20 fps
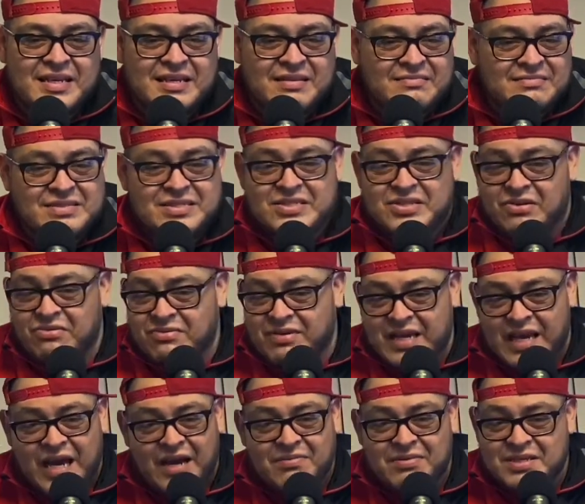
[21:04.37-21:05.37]
Still
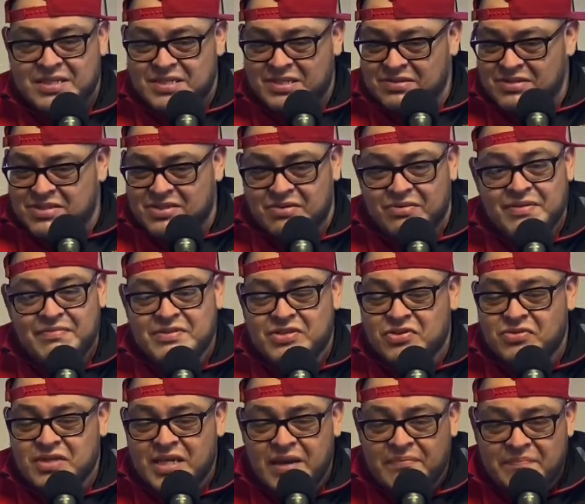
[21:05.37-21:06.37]
Cowboy. Still even
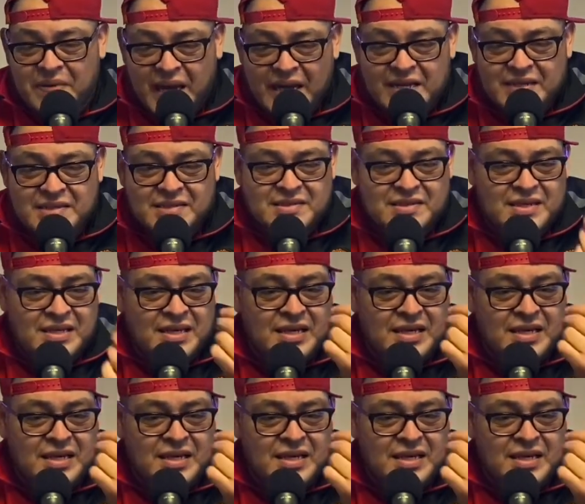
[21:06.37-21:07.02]
Showtime Pettis.